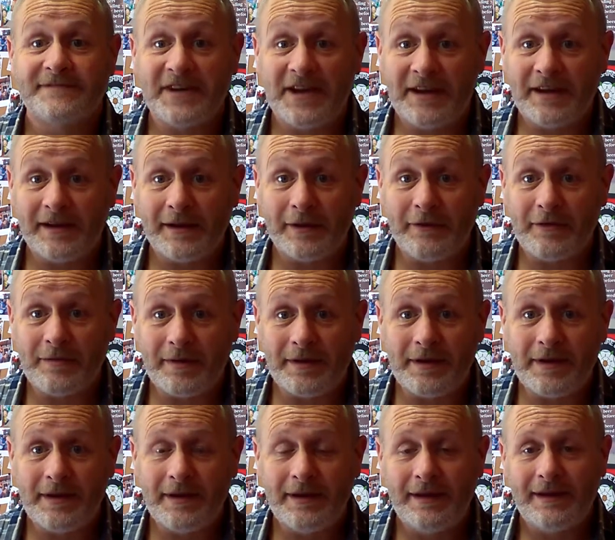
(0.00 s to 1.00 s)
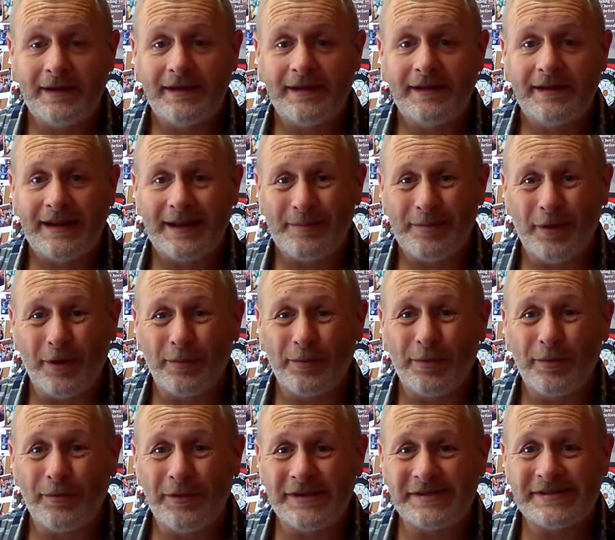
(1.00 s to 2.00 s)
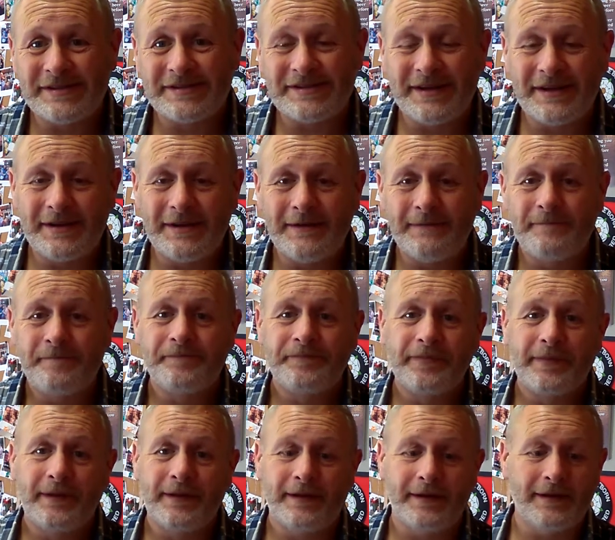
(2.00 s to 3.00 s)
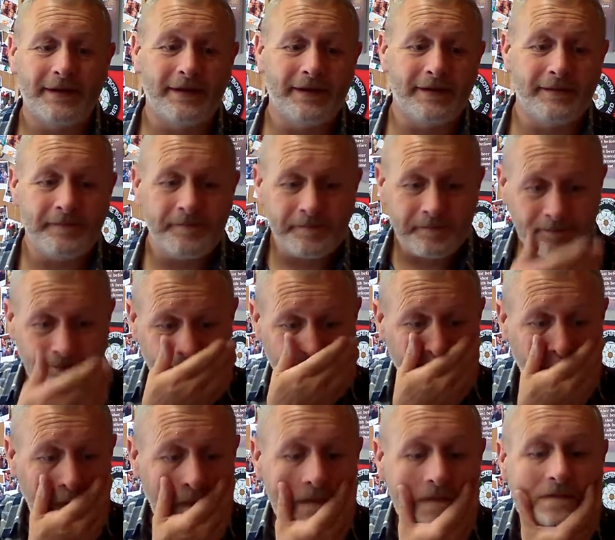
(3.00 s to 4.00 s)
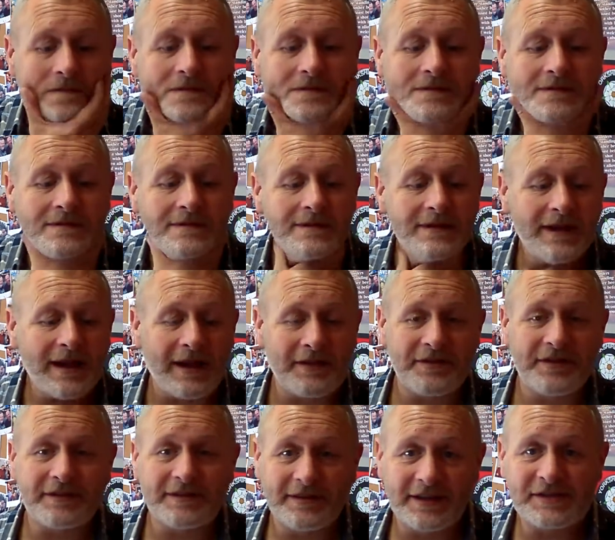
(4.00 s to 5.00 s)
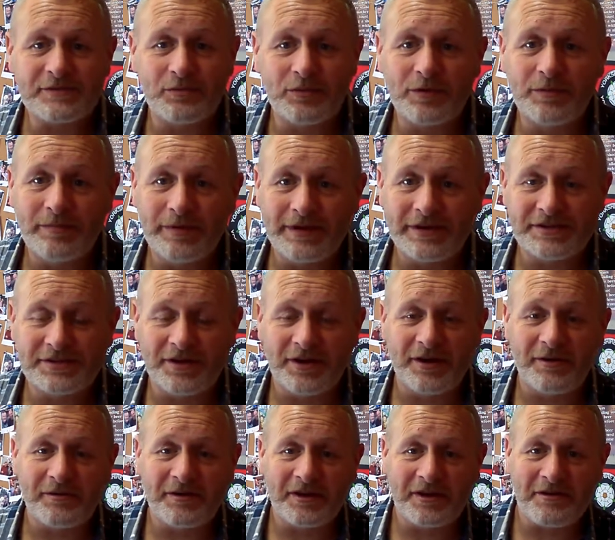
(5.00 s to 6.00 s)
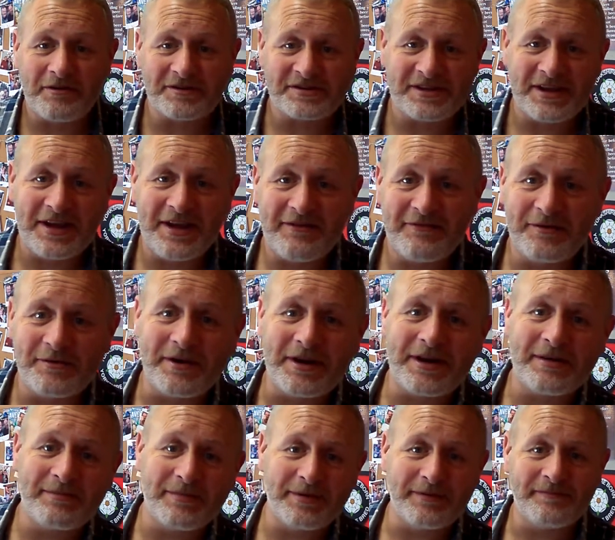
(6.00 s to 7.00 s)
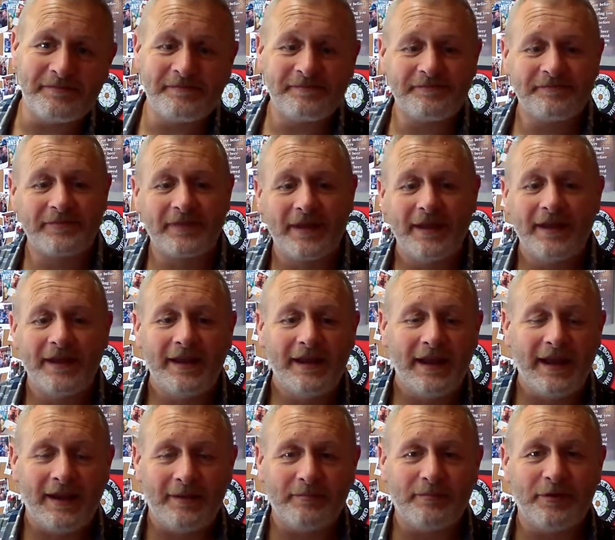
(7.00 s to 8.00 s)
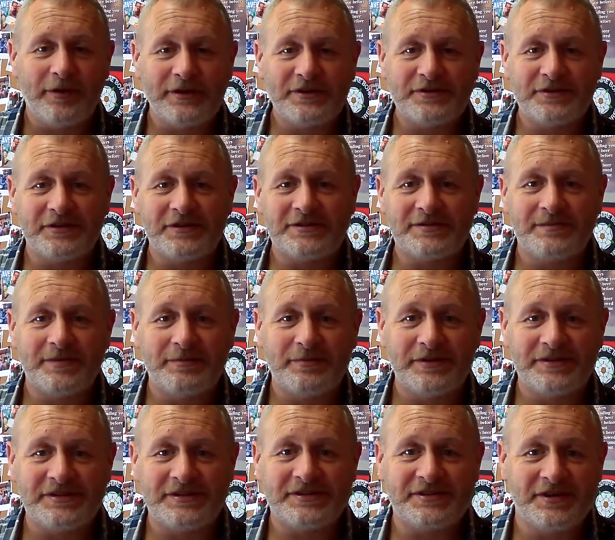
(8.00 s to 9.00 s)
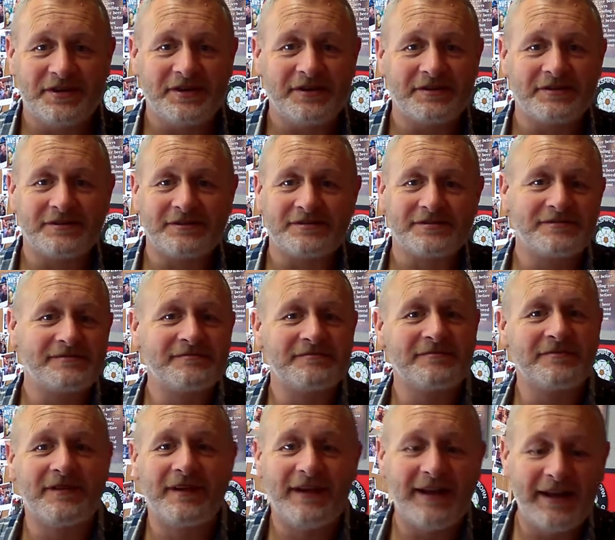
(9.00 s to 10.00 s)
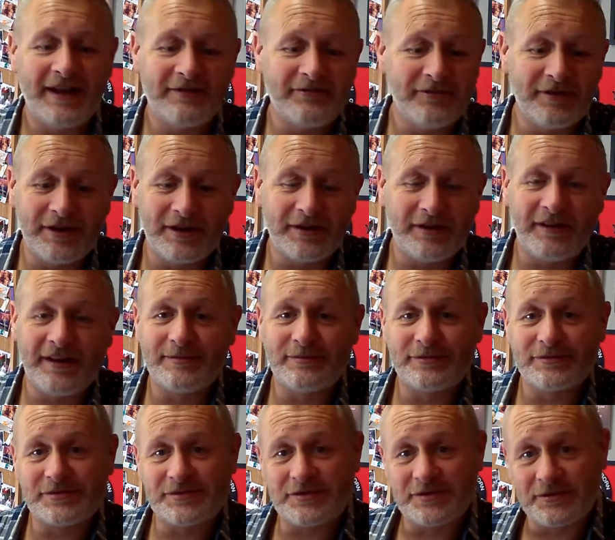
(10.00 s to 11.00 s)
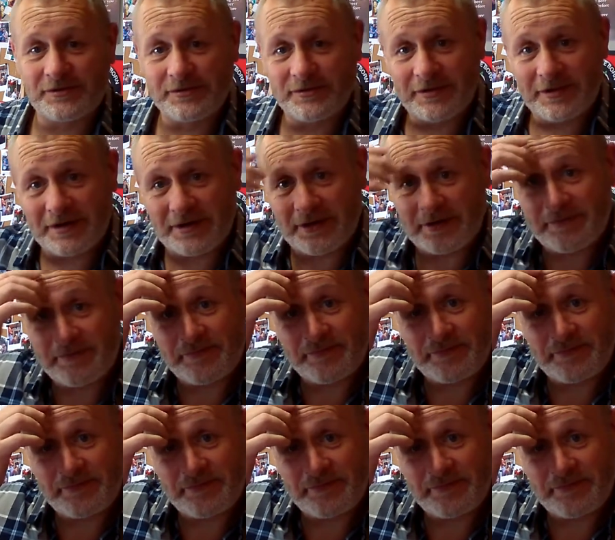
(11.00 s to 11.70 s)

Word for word: Right, hello everybody. Happy Homebrew Wednesday to you. Uh, I think this will be a short one. I know I say it every week, but pretty sure this will be pretty short because I haven't really got that much to